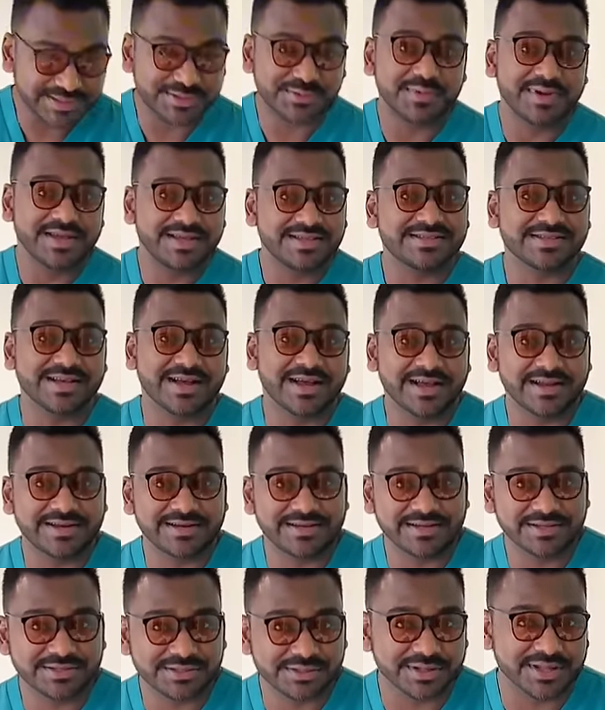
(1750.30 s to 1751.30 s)
weight's
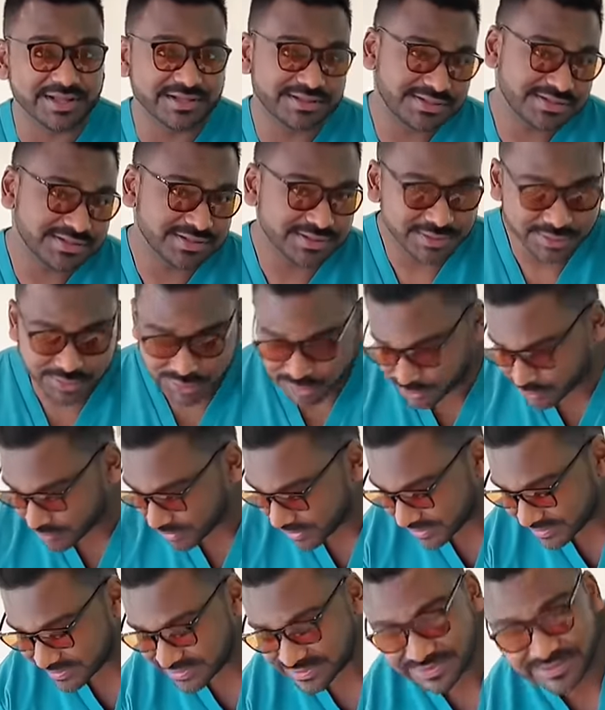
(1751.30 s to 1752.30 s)
100, so that's
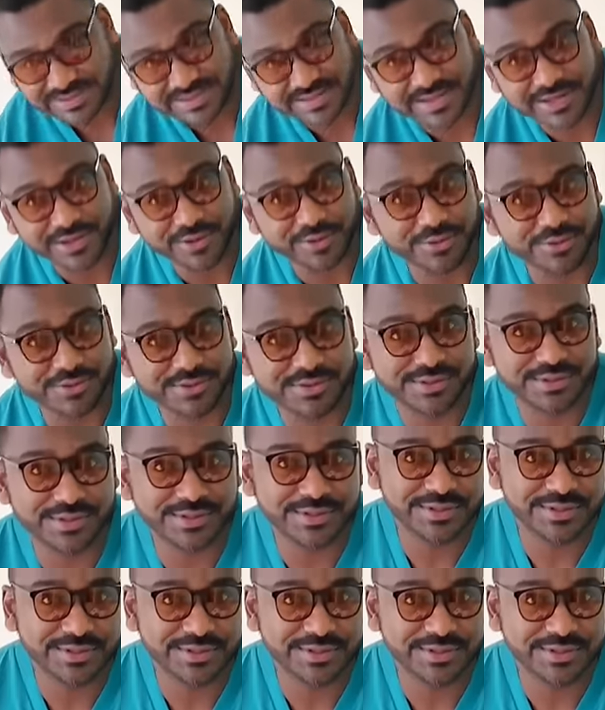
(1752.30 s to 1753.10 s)
200 kilos